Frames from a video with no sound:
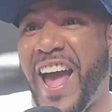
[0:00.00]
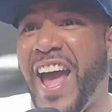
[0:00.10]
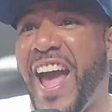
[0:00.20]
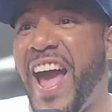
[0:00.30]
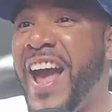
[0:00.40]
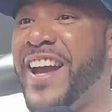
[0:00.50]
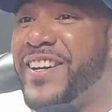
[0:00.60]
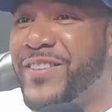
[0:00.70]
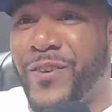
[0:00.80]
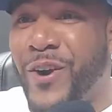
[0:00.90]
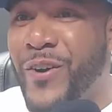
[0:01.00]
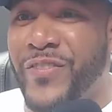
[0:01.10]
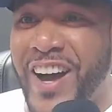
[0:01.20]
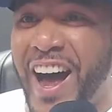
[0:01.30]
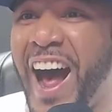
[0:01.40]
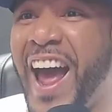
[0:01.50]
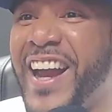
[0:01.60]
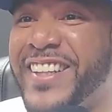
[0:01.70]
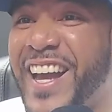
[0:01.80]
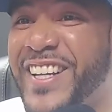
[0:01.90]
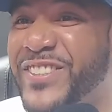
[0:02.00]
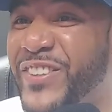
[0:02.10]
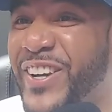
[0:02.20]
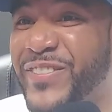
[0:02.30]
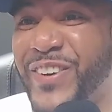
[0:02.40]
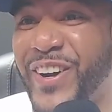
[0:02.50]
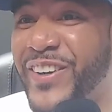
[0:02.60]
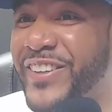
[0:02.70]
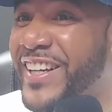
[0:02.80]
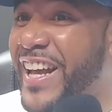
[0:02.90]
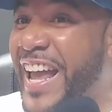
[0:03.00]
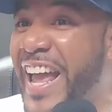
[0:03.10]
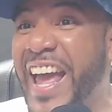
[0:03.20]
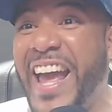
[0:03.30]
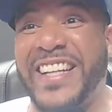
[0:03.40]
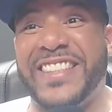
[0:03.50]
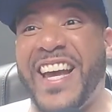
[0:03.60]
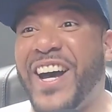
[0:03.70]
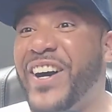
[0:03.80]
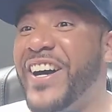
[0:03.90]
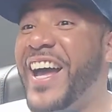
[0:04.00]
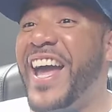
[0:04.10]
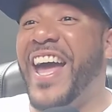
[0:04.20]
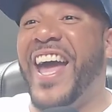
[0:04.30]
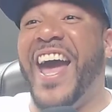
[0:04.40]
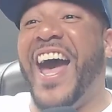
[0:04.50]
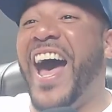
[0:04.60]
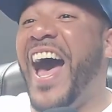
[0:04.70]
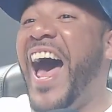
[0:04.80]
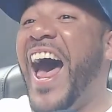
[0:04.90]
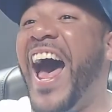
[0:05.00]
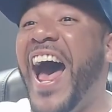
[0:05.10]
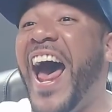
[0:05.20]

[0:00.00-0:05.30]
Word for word: Hey, wrong. I ate that joint, bro. Until listen.